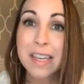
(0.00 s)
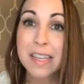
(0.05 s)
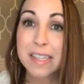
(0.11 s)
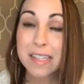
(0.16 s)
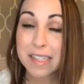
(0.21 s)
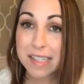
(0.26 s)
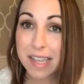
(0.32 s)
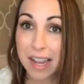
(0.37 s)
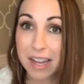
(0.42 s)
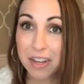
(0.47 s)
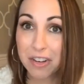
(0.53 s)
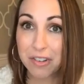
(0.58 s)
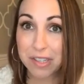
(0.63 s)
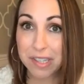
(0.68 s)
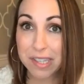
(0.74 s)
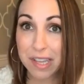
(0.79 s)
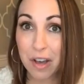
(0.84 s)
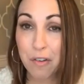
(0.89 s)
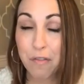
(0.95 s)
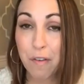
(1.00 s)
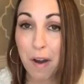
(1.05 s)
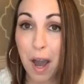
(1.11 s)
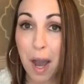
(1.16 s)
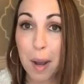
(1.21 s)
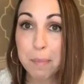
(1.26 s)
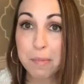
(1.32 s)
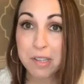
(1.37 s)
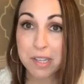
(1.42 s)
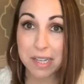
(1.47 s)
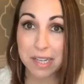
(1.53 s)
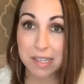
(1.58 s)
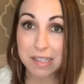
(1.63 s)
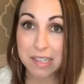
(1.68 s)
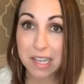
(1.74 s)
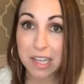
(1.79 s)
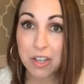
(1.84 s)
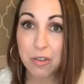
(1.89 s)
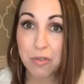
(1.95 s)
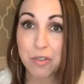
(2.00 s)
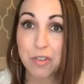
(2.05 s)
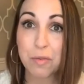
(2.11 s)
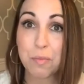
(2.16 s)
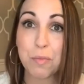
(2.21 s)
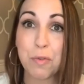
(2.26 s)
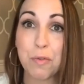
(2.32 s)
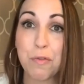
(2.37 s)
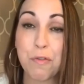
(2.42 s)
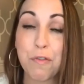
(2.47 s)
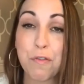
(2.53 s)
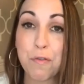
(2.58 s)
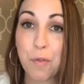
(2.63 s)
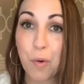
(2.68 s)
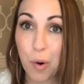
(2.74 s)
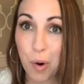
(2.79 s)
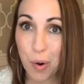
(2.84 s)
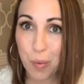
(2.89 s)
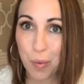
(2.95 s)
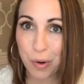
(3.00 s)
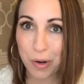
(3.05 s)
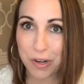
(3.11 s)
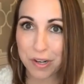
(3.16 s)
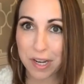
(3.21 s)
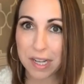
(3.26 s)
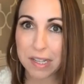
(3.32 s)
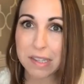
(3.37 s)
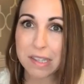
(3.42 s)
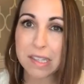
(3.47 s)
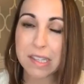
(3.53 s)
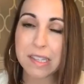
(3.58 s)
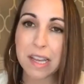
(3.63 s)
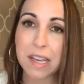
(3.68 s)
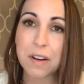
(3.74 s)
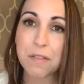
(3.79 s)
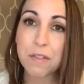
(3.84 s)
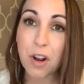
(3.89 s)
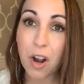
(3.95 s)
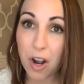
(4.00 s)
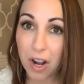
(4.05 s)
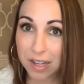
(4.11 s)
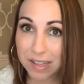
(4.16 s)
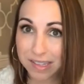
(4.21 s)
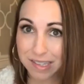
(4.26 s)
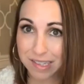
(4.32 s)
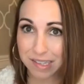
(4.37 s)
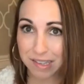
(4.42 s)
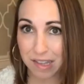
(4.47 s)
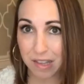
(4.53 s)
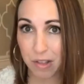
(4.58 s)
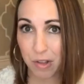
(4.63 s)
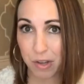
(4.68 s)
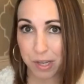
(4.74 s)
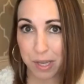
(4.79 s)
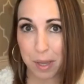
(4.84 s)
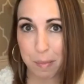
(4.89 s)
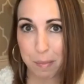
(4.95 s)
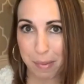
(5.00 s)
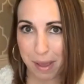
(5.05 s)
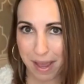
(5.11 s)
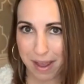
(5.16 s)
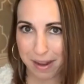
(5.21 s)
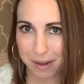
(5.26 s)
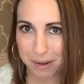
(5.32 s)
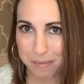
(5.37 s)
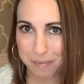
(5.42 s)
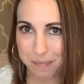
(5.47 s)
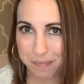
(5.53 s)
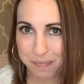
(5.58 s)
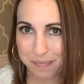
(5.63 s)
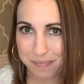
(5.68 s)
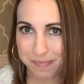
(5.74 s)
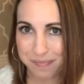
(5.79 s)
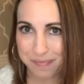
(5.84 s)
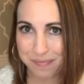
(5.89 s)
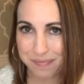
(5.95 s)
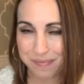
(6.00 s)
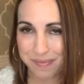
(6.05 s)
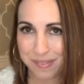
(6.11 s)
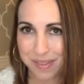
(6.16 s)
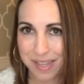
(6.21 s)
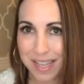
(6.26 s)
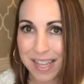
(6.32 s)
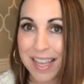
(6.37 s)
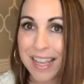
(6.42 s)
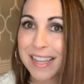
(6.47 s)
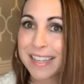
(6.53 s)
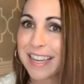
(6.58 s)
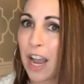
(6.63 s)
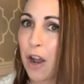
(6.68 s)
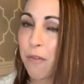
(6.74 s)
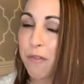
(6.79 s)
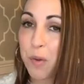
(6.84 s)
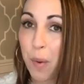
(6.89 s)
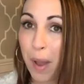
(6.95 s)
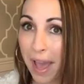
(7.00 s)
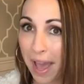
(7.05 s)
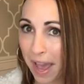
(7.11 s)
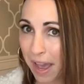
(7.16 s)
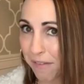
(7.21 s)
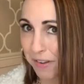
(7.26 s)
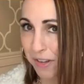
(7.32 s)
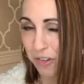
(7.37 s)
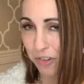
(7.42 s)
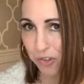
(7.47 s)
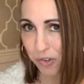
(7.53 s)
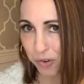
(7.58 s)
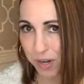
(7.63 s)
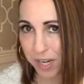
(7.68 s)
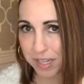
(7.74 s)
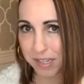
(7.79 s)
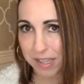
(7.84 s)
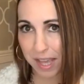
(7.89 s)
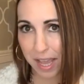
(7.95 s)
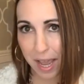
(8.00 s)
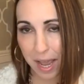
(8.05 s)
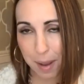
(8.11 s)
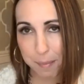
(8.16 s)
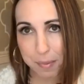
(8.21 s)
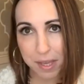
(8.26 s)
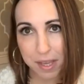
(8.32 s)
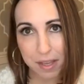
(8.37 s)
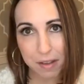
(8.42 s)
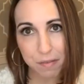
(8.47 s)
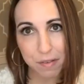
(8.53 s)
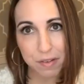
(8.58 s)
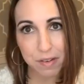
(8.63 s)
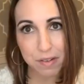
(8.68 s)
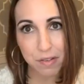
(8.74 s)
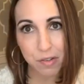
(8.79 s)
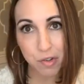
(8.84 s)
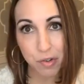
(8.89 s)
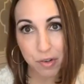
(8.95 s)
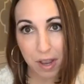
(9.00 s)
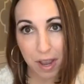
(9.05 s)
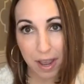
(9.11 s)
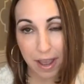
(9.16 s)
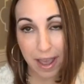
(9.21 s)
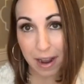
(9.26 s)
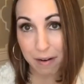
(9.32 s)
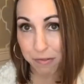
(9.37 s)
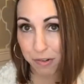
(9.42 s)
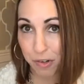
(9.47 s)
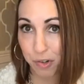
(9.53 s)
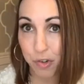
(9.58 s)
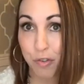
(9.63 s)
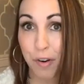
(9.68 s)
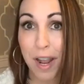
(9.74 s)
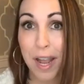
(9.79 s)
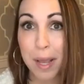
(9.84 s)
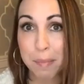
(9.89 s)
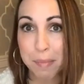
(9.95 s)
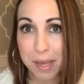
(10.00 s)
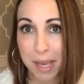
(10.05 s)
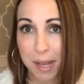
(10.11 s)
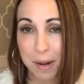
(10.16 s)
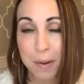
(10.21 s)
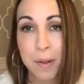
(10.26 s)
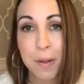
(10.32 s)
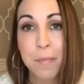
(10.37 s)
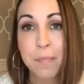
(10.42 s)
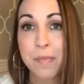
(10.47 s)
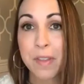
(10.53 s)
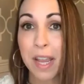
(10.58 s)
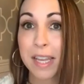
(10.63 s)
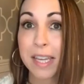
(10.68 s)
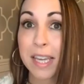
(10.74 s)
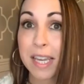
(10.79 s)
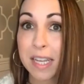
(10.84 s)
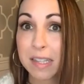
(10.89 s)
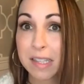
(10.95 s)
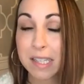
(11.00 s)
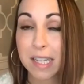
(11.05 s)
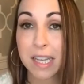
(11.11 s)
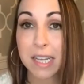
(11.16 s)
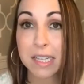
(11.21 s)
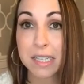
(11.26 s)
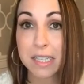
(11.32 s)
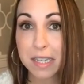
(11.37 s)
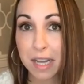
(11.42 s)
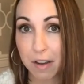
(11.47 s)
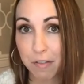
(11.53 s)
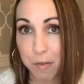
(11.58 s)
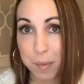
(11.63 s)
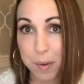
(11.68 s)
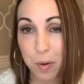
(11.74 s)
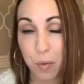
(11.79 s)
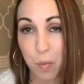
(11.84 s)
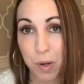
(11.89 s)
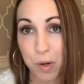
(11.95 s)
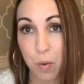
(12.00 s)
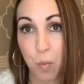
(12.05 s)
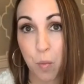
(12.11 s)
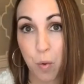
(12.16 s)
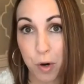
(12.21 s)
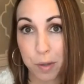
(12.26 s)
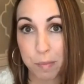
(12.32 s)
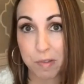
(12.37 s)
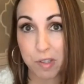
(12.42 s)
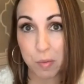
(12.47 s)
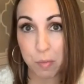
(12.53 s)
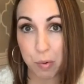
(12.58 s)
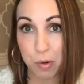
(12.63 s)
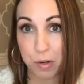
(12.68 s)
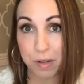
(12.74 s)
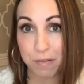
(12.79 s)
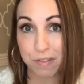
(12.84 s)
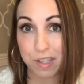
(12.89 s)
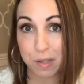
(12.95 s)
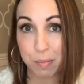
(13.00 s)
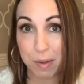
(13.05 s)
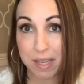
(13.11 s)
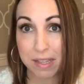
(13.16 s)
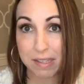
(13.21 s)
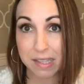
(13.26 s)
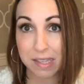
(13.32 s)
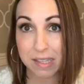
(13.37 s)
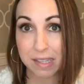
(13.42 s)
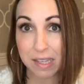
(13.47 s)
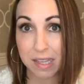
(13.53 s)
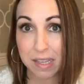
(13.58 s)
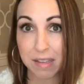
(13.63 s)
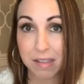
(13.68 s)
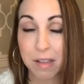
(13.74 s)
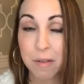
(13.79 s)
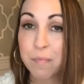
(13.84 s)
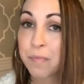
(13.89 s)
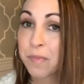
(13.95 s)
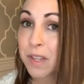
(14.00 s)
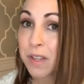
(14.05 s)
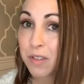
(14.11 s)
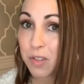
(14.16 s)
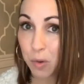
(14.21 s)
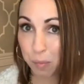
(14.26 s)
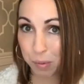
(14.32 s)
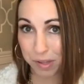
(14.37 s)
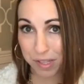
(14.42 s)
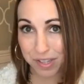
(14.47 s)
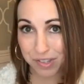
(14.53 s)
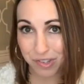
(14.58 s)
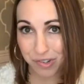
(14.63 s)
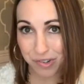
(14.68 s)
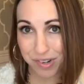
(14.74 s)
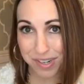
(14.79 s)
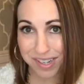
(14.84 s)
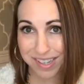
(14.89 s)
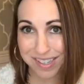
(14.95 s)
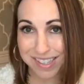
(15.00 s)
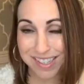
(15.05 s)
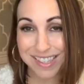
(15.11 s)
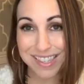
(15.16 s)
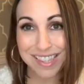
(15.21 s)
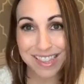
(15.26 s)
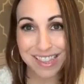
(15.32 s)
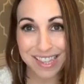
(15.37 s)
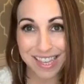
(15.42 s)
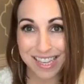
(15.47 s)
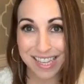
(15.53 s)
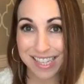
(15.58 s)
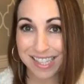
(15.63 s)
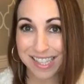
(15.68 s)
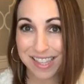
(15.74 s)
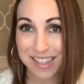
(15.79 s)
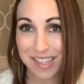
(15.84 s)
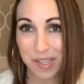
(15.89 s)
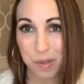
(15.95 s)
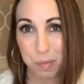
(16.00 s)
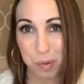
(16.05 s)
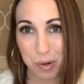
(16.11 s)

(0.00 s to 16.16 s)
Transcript: Set yourself up to continue to move forward instead of constantly looking back. Now, if you haven't joined the Happy Even uh, After Tribe yet, I can't say enough about what a warm, supportive space this is, so please join us. The link is in this